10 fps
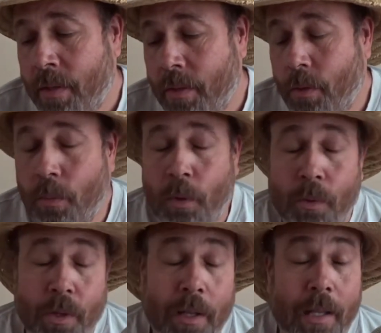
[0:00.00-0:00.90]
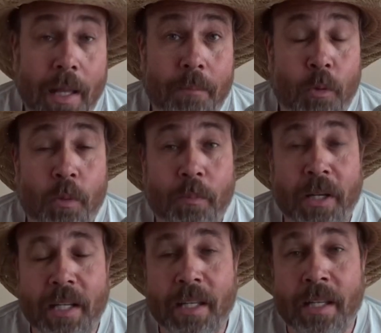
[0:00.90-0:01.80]
they're worth a whole lot more
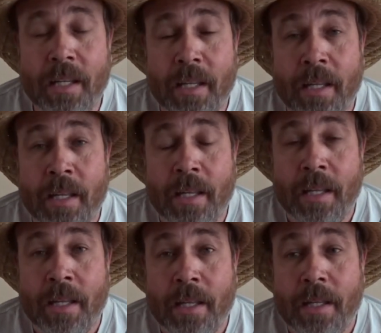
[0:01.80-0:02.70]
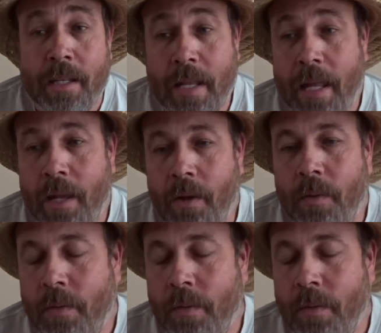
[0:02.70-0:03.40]
money now,